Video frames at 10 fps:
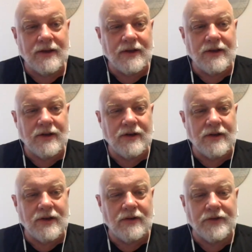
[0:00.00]

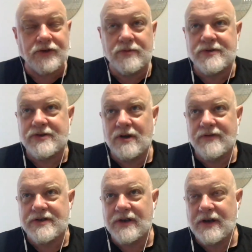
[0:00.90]
the terms of
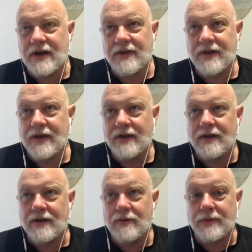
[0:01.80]
service on anything,
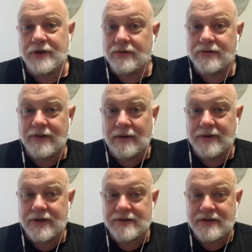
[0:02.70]
but don't do that with
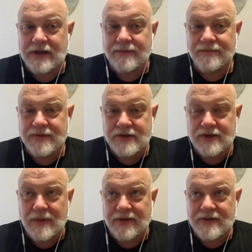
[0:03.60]
Disney. Did
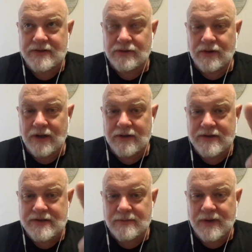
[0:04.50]
you hear about this story?
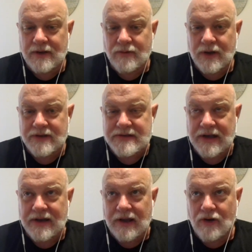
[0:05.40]
This will be a quick
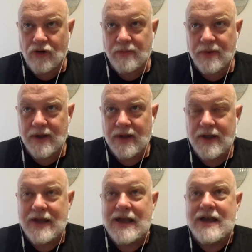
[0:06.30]
aside, I hope.
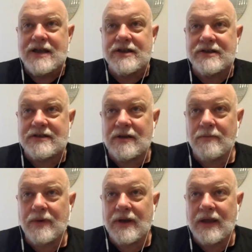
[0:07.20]

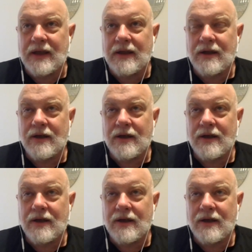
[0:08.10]
Somebody